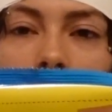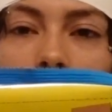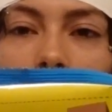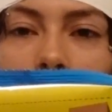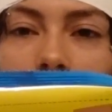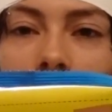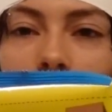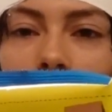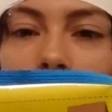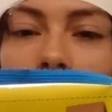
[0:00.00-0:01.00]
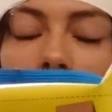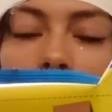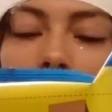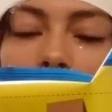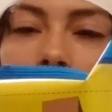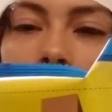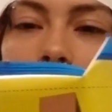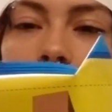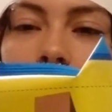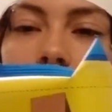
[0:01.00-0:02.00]
Guys, how, okay, I'm gonna have
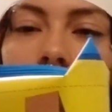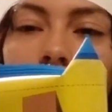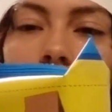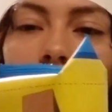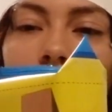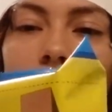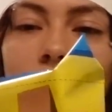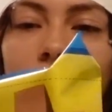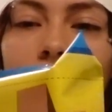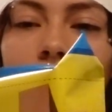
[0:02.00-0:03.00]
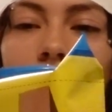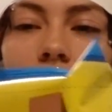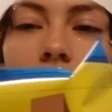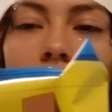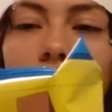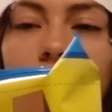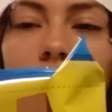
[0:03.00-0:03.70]
to learn how to balance so I can serve.